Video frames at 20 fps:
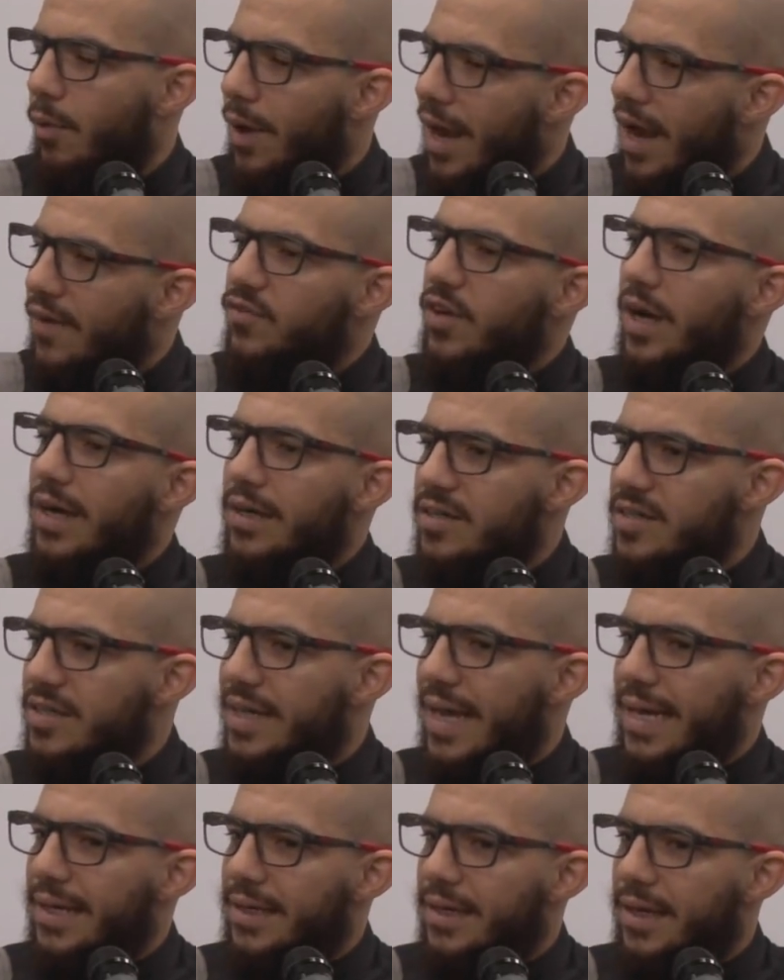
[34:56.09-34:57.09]
We have to
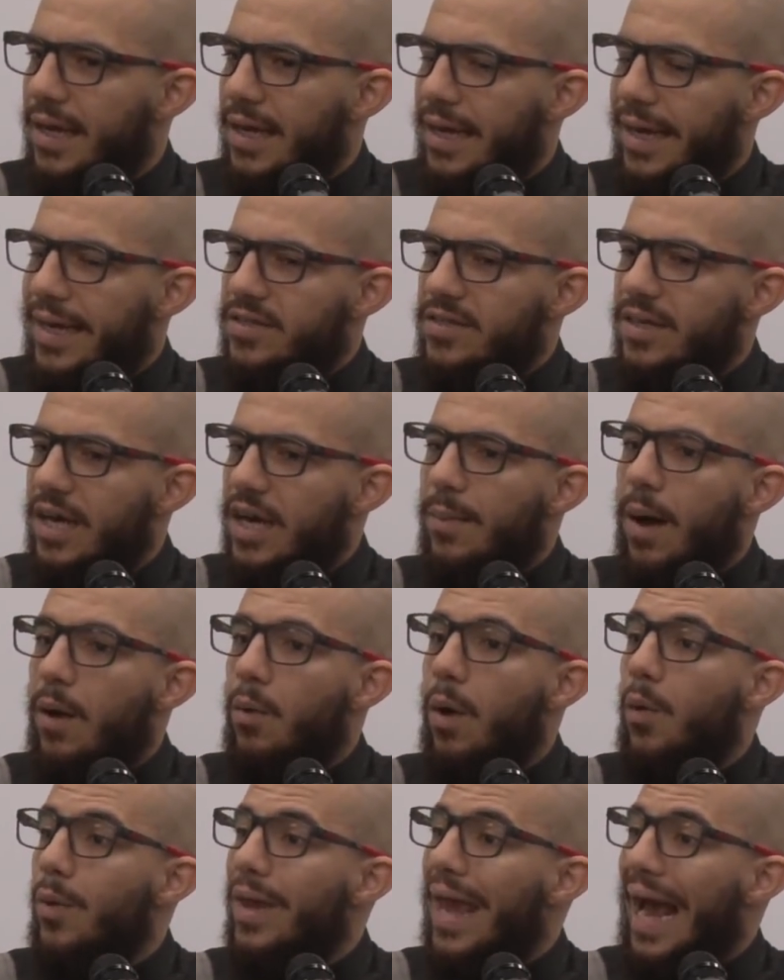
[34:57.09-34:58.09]
understand, it's not
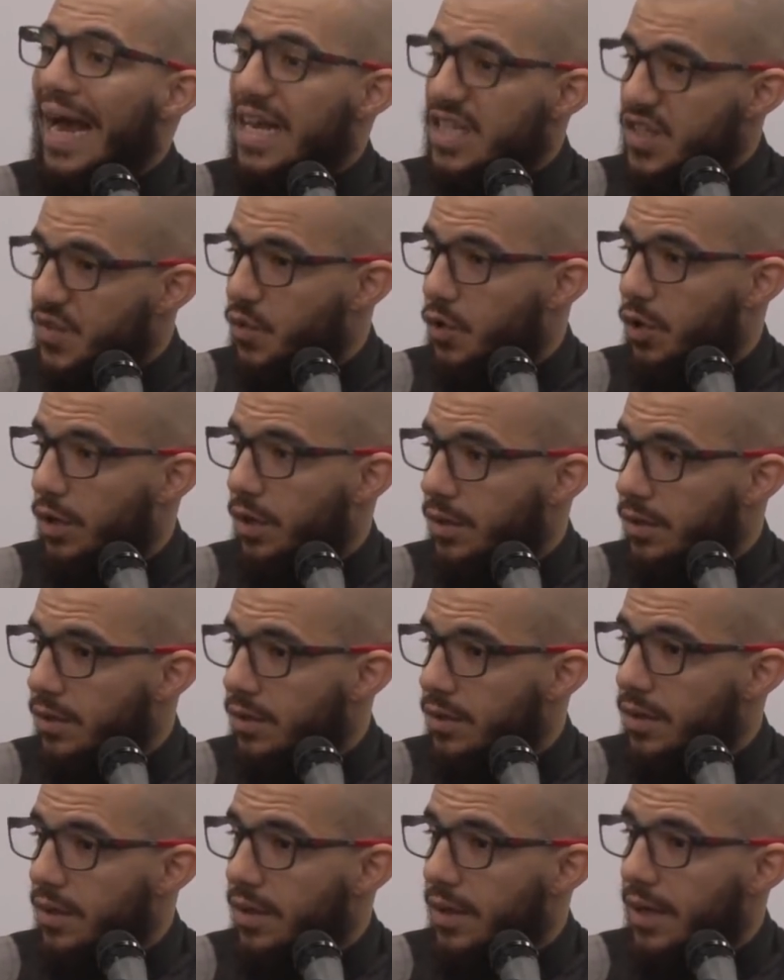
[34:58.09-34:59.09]
about what we ask
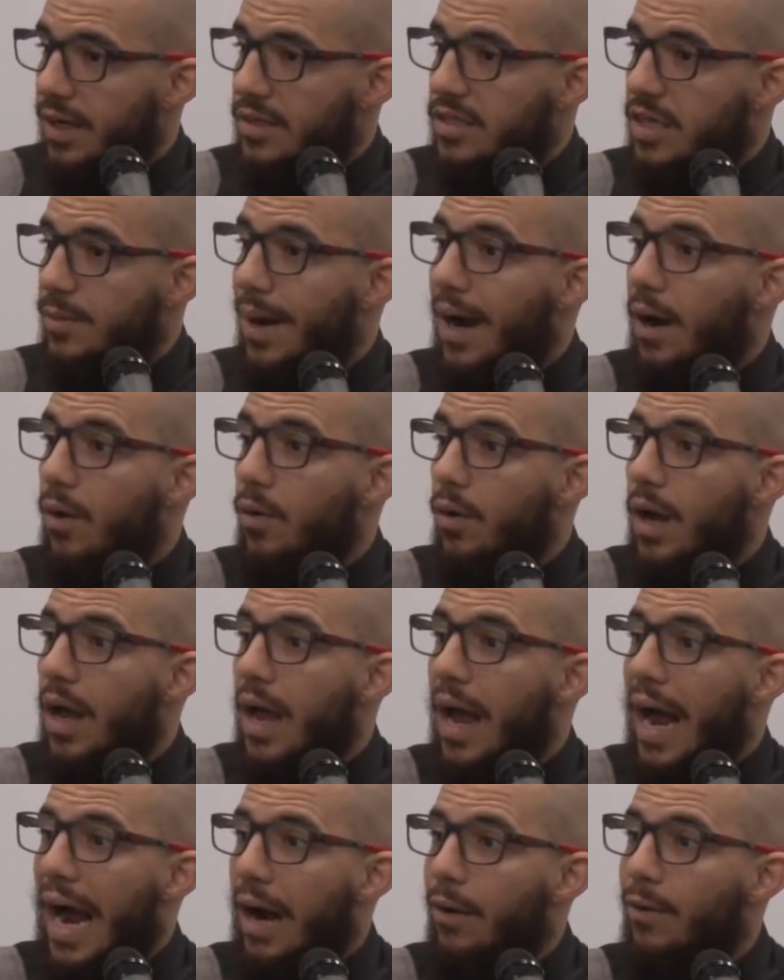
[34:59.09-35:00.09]
for. It's
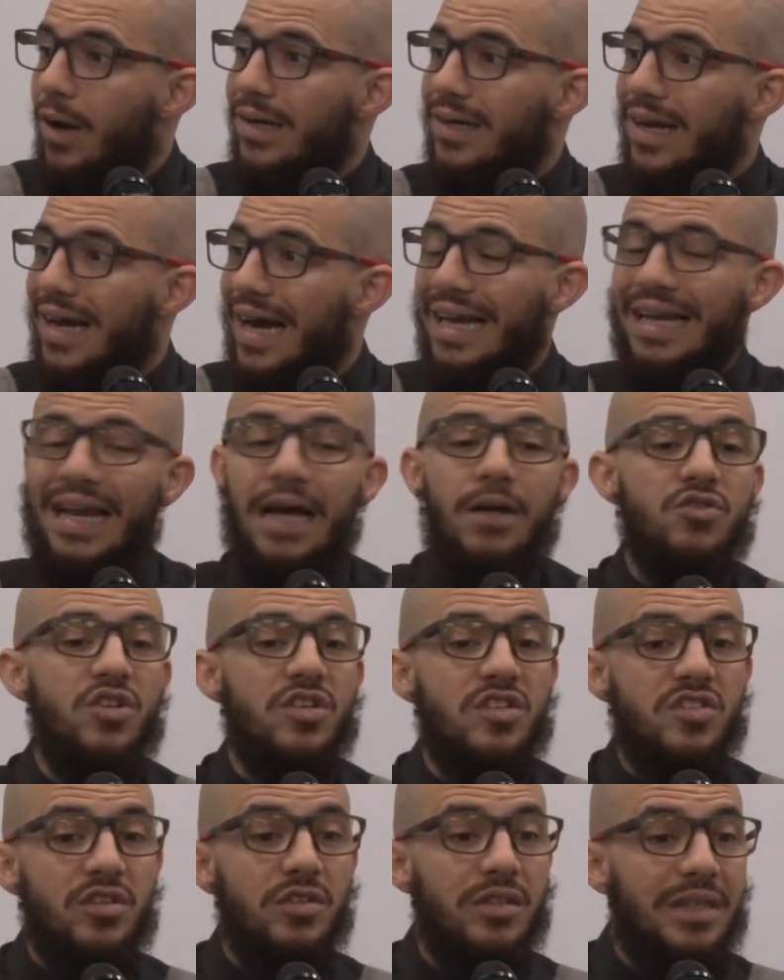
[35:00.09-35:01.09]
about how Allah
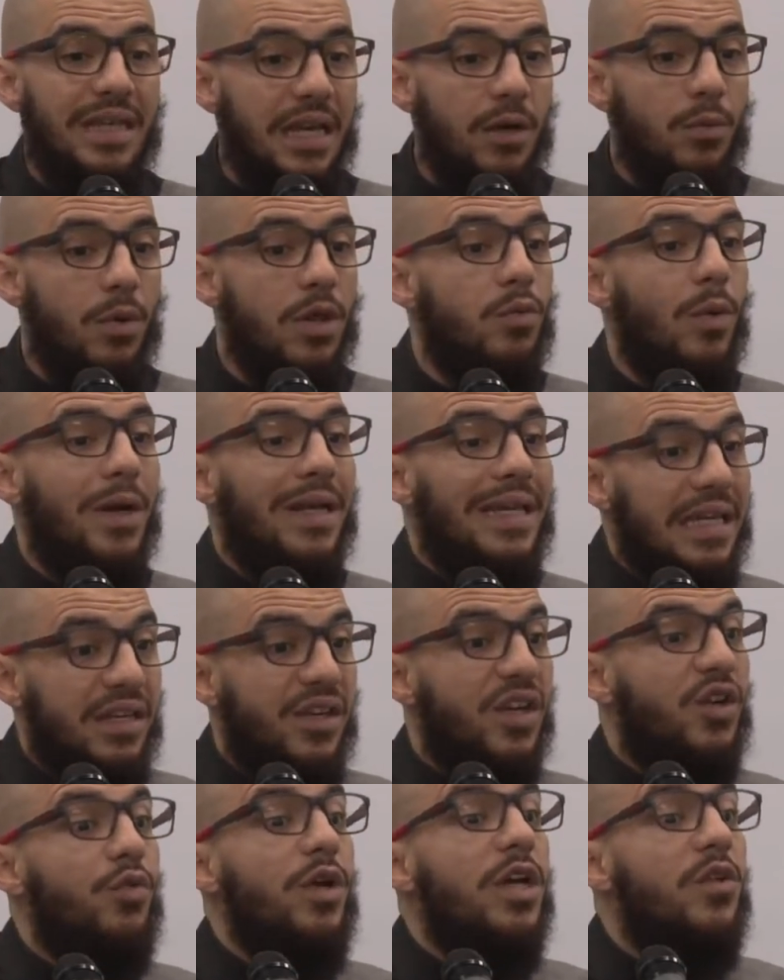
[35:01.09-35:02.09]
allows us to deal with what
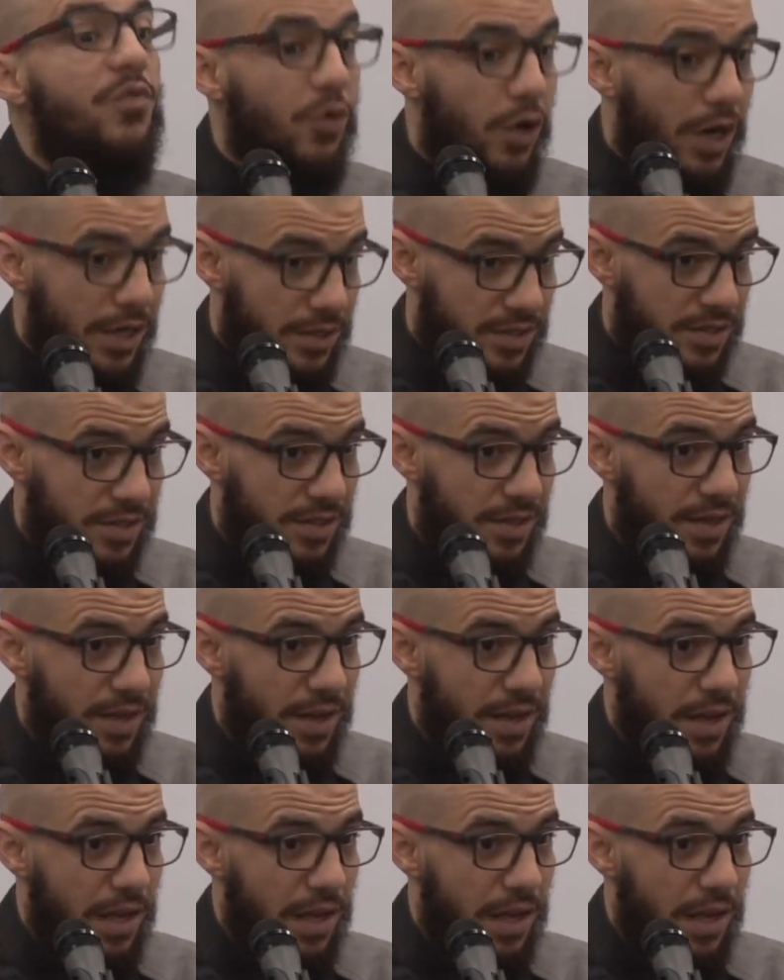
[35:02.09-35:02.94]
He decreed for us.